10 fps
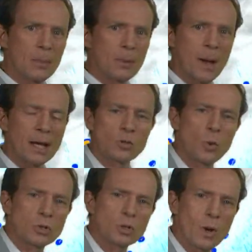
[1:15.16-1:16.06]
coming back
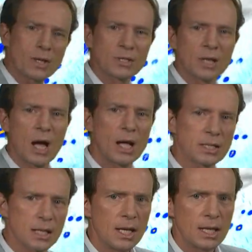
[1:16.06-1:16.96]
towards the Western
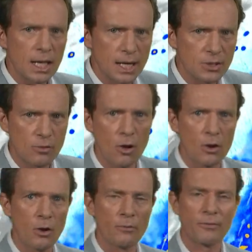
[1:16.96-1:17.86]
Isles later
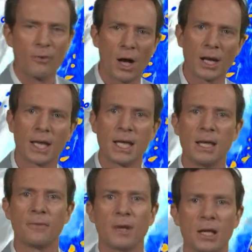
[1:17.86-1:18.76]
on on Friday
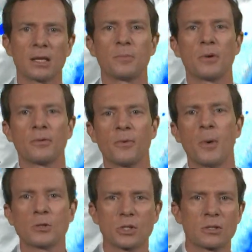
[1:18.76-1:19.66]
evening, but for
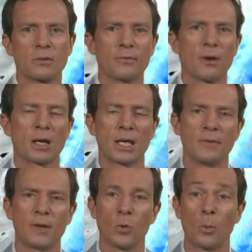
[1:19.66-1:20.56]
most, Friday
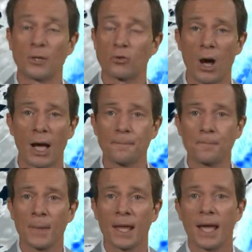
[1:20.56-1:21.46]
evening will be dry
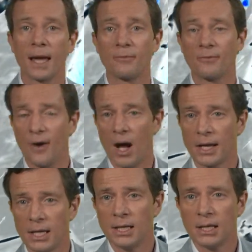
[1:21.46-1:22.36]
and
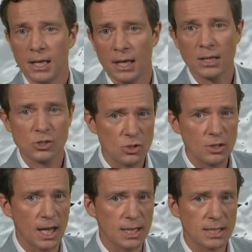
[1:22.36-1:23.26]
fine. And that
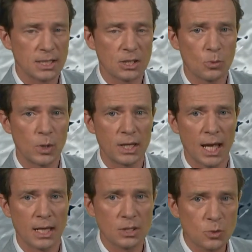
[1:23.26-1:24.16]
should last into the
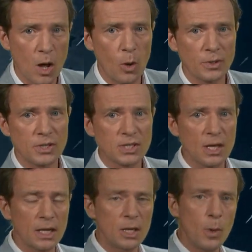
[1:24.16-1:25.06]
weekend as well. With
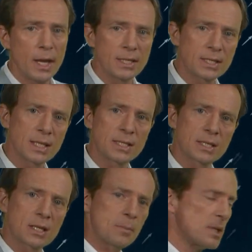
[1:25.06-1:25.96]
southerly winds,
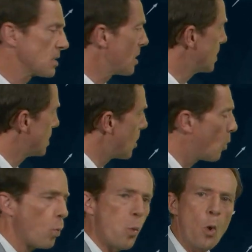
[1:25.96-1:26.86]
it's going to be turning
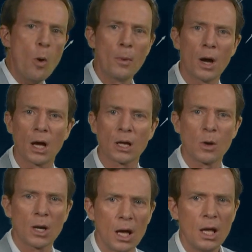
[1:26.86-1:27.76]
warmer.
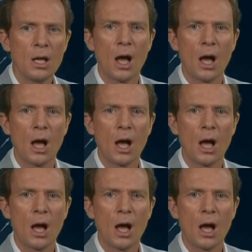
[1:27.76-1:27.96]
Quite a,